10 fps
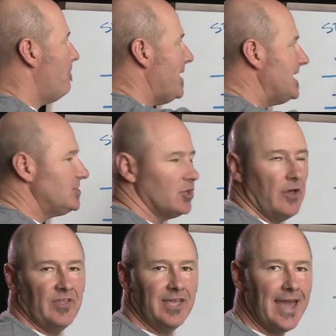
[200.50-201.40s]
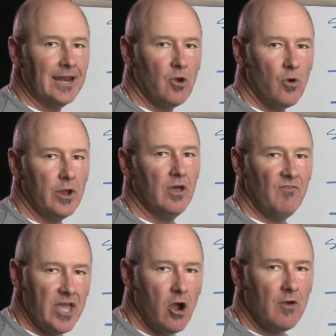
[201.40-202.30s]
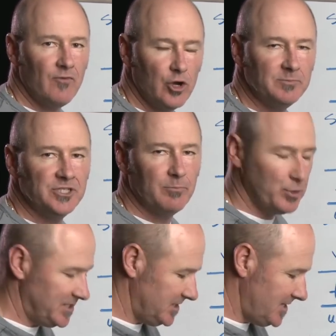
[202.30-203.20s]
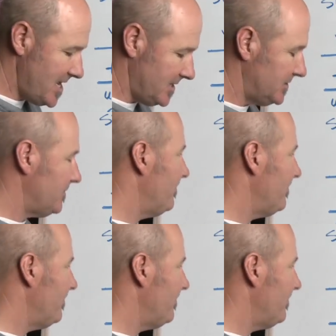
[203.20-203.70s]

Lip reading: based on the category of AR verbs in the present tense.